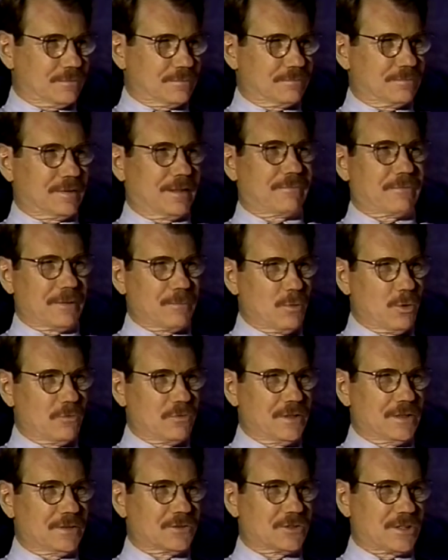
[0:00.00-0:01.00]
having
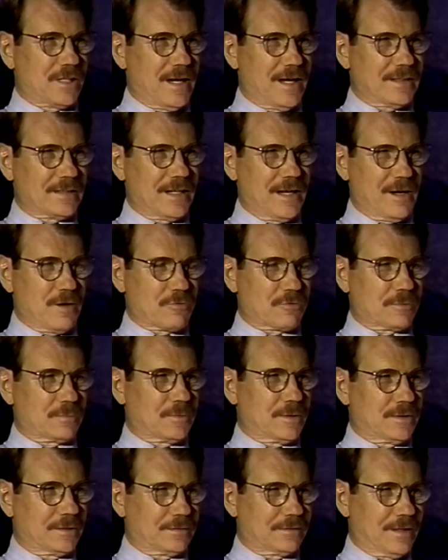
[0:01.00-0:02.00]
moved inside now from
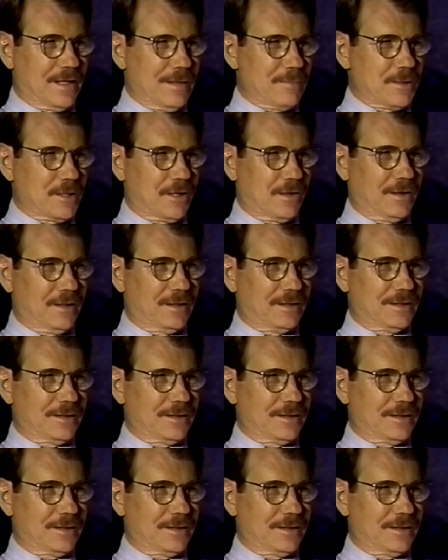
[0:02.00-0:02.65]
the lobby area,